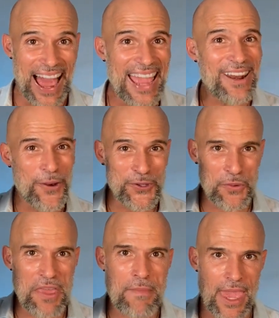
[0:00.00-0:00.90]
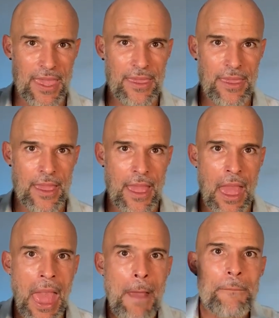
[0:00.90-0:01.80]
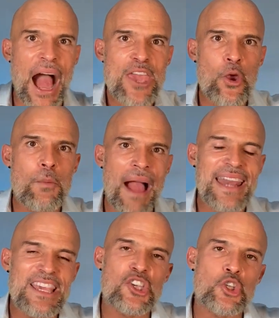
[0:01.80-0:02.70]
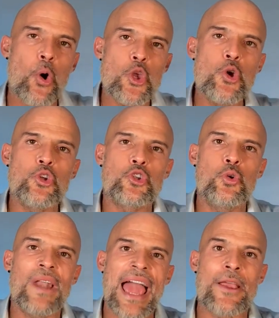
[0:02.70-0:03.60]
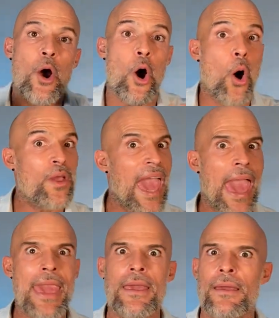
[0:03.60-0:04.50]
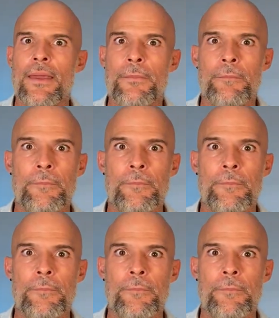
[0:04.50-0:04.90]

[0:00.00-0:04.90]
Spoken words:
right? Who's with me? But your mind is so used to like, okay,